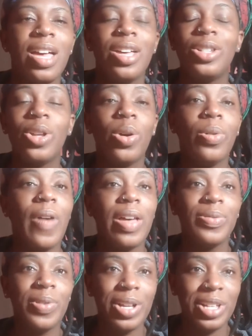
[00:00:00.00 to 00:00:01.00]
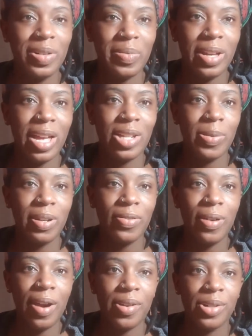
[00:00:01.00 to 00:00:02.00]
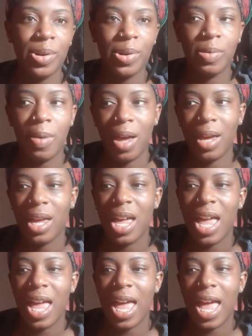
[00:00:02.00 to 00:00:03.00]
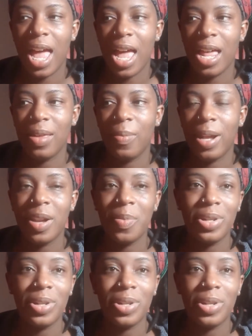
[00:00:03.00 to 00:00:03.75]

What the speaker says: so fast forward a little bit, and 24 hours goes by, and my number's